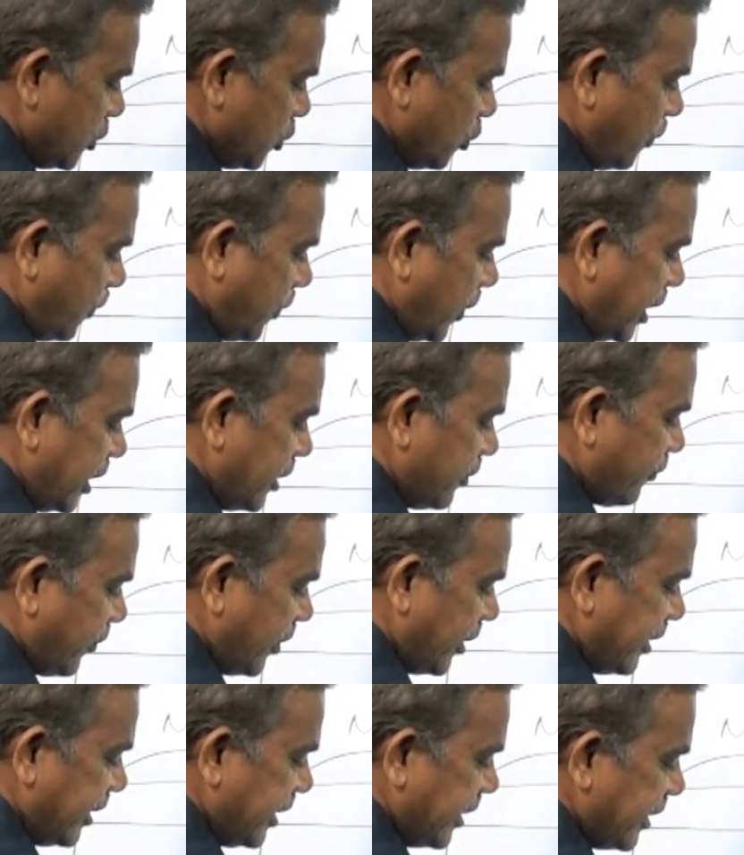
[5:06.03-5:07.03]

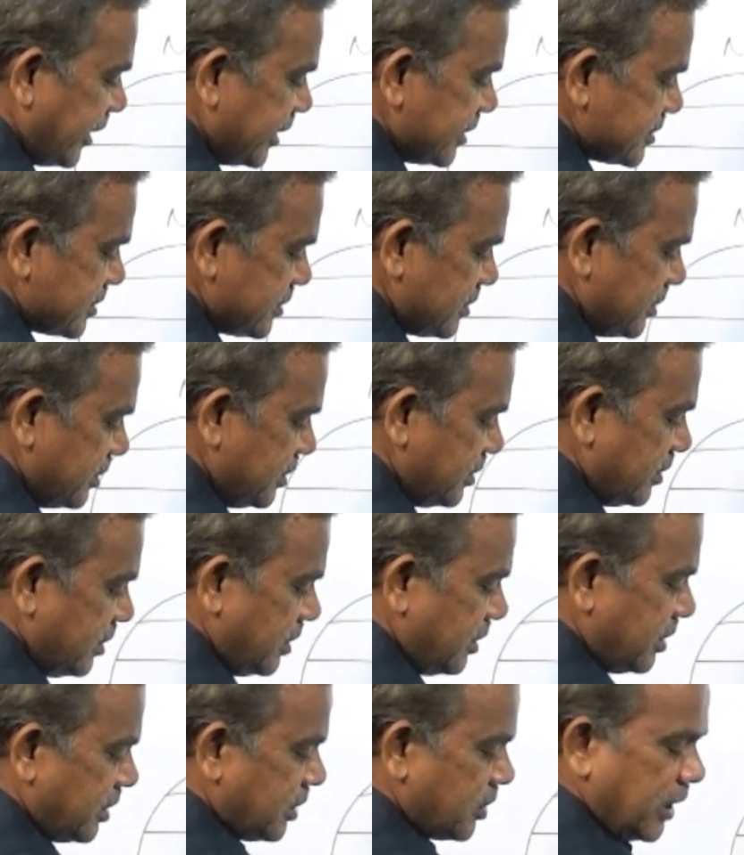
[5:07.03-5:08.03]
22.5
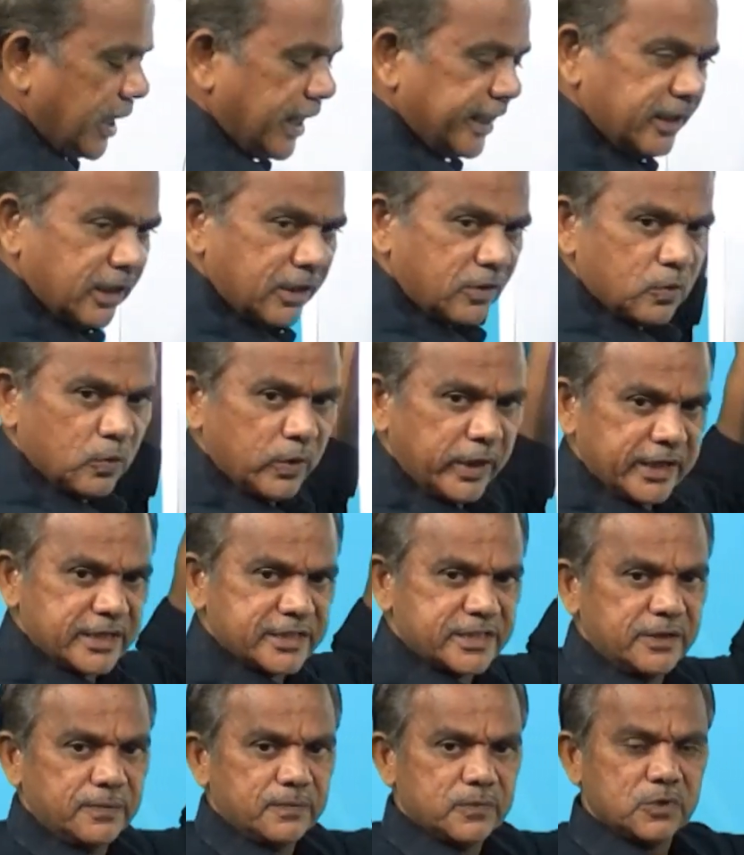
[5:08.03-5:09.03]
degrees,
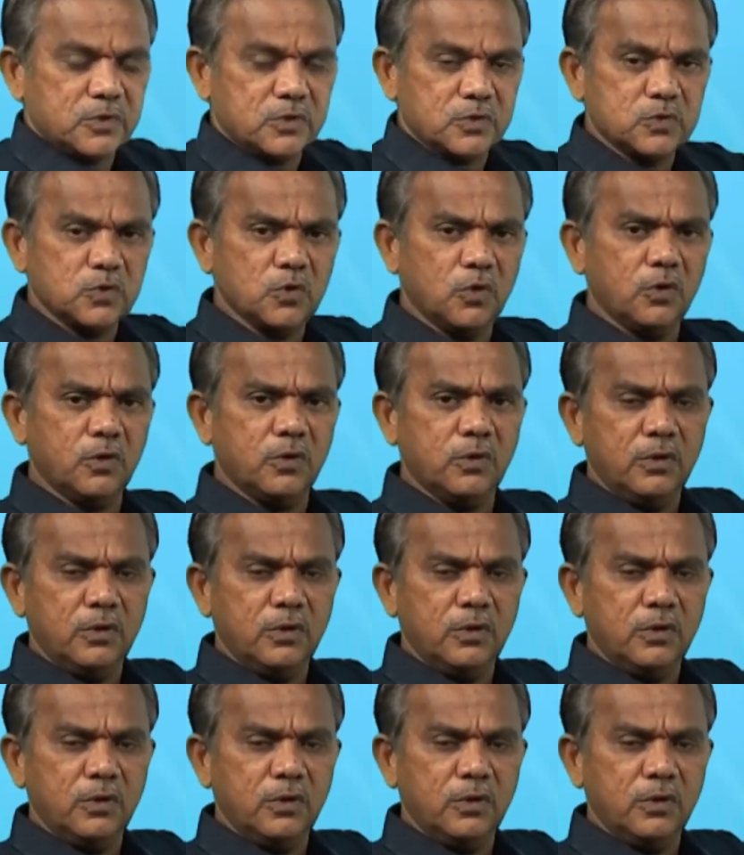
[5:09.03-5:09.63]
either to the extremes.